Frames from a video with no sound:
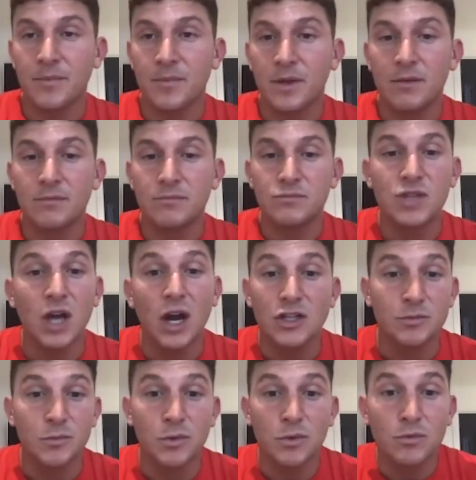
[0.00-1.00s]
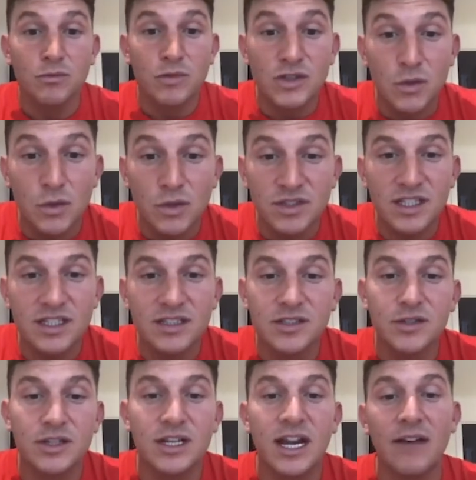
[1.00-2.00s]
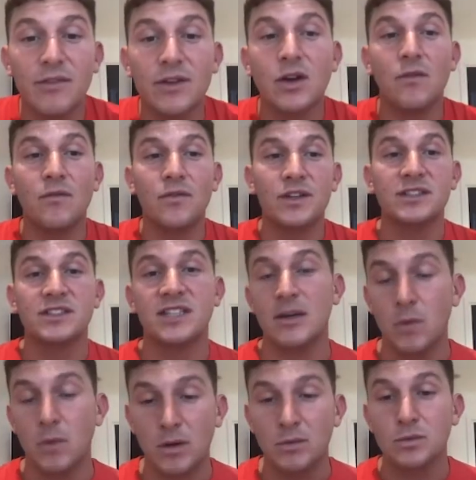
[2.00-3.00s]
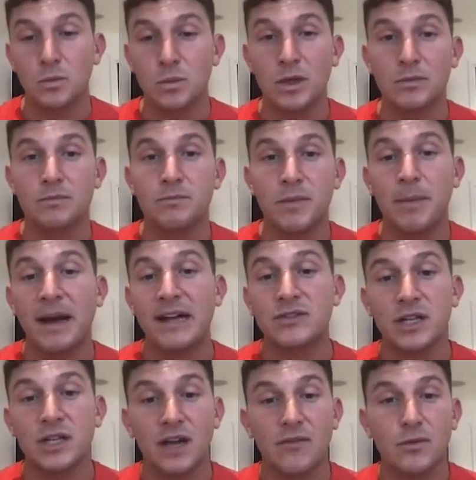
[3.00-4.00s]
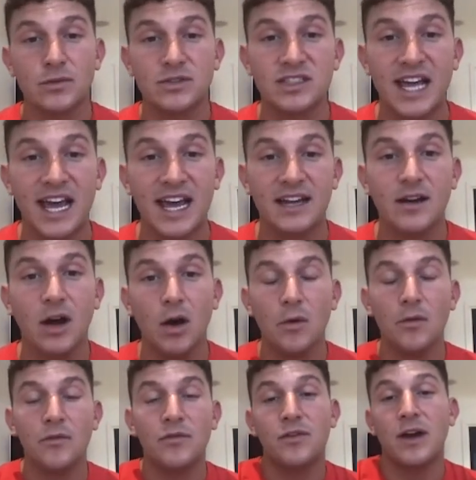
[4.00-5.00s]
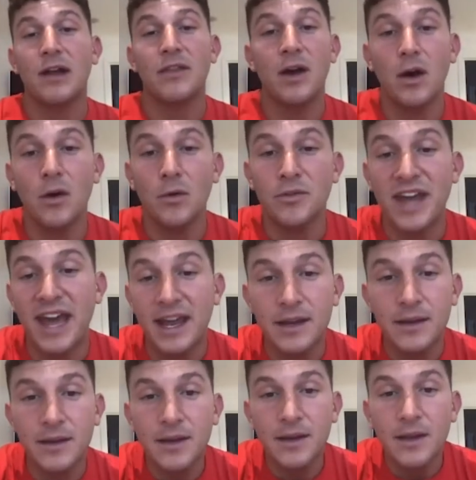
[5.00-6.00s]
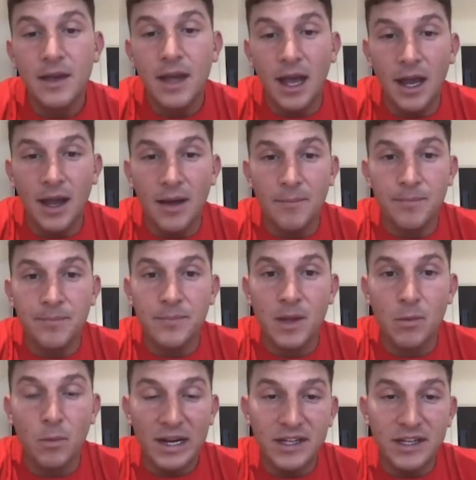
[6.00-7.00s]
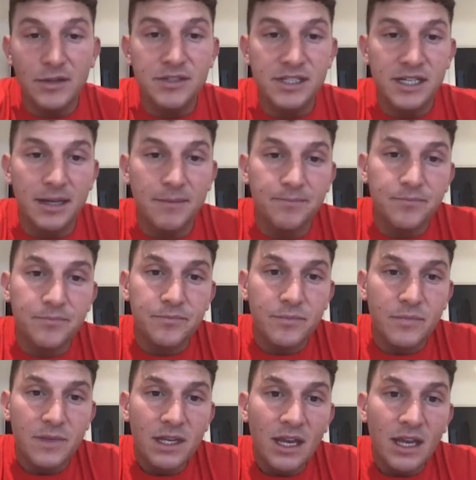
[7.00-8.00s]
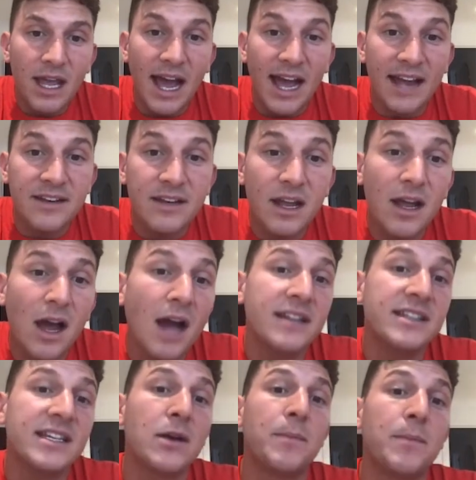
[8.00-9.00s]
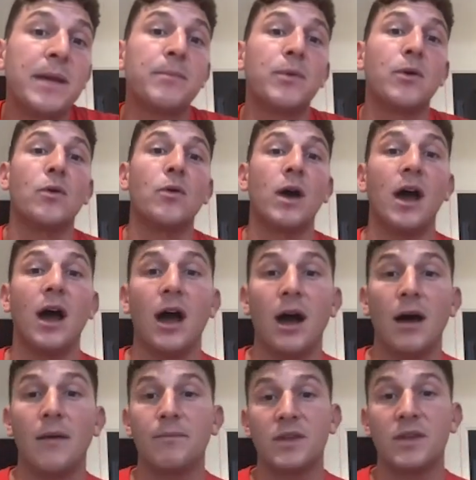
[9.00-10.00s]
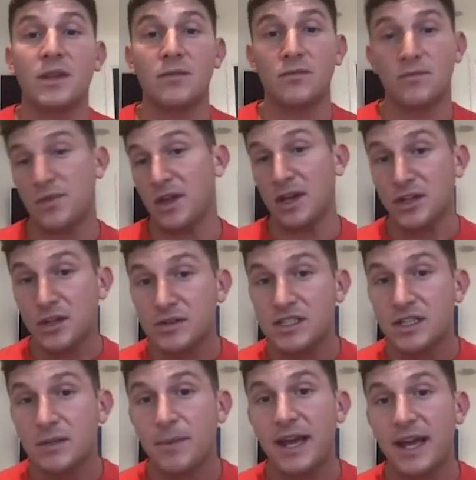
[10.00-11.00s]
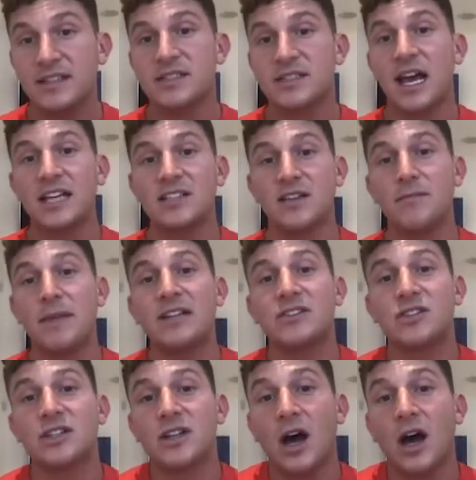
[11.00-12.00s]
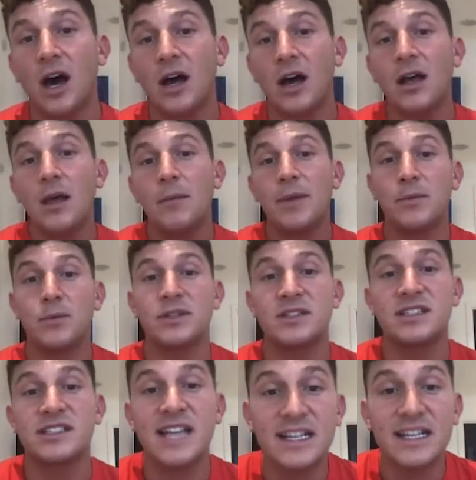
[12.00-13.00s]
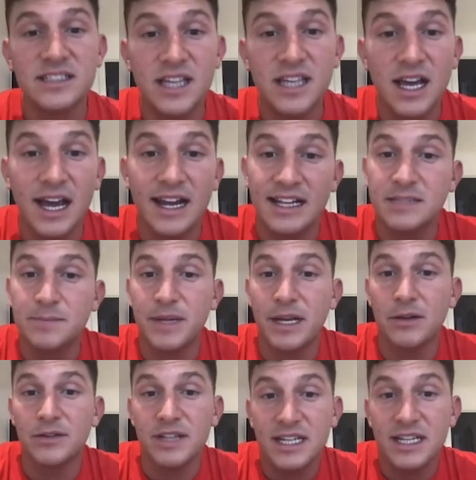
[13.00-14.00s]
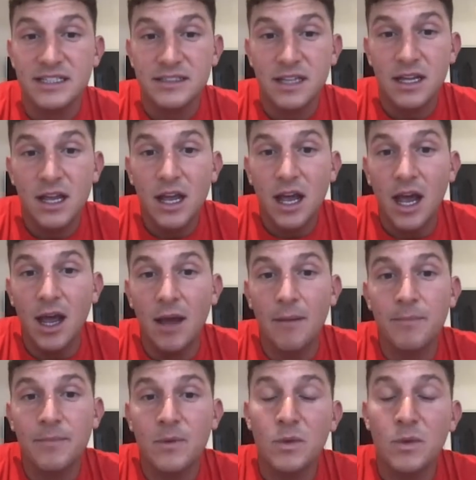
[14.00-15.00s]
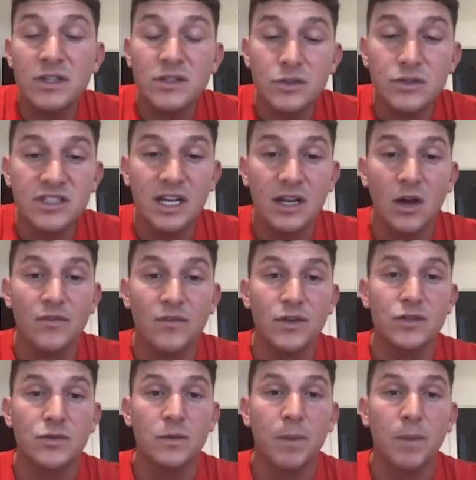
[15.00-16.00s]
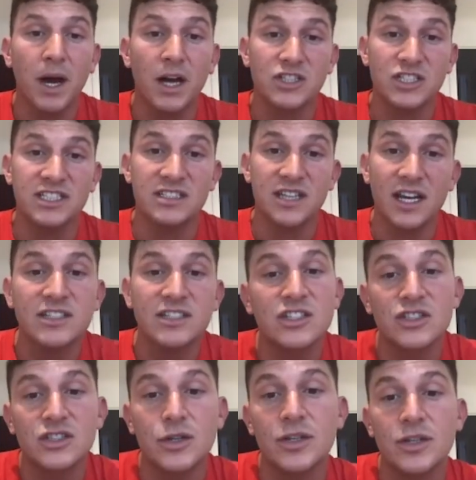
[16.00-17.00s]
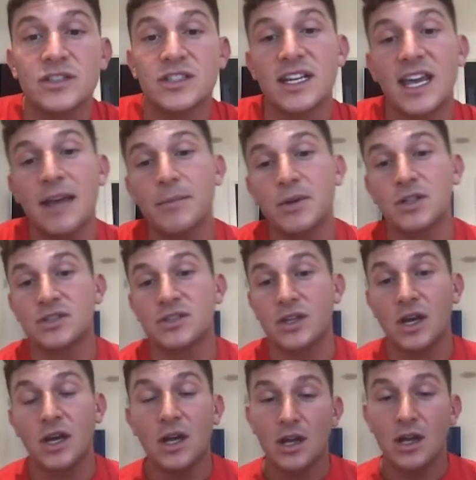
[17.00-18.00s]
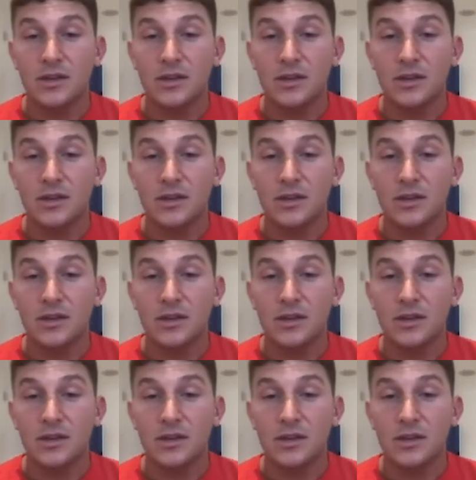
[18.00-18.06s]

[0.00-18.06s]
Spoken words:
chargeable resources, you can have the confidence that the battery life will stay and hold throughout the whole day when using it. And ideal people that are using the pens, as I've mentioned, are people with dyslexia and SPLDs. We do see a lot of use with partially sighted students, again, because you